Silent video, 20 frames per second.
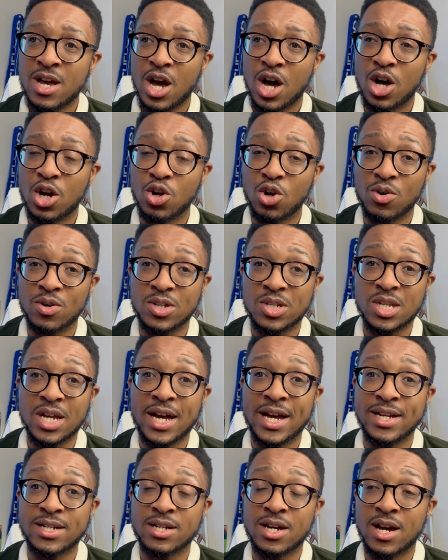
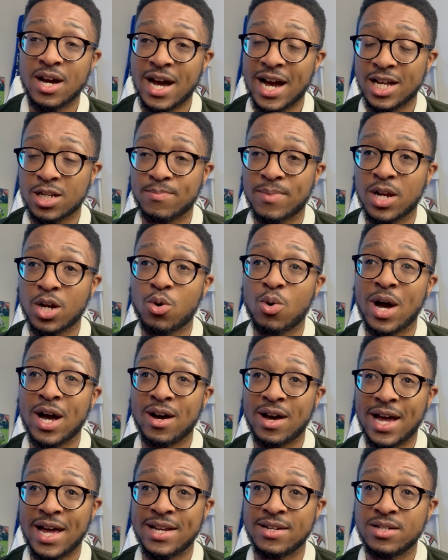alongside
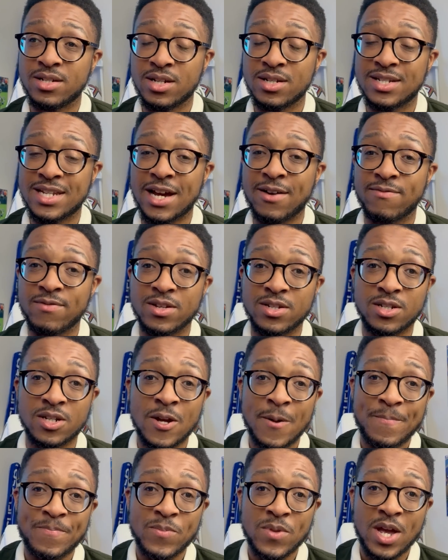Azpilicueta and David
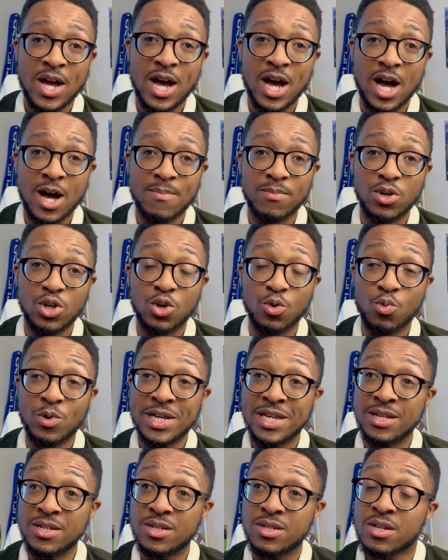
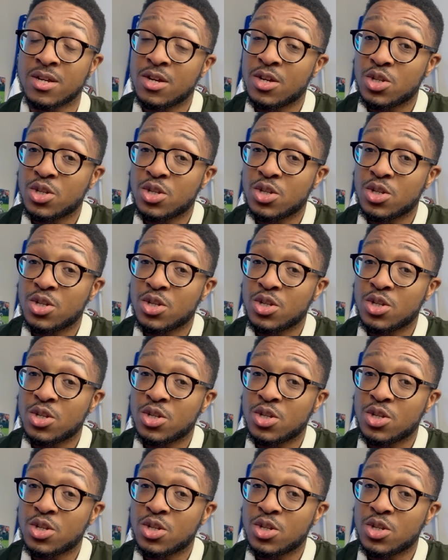Luiz.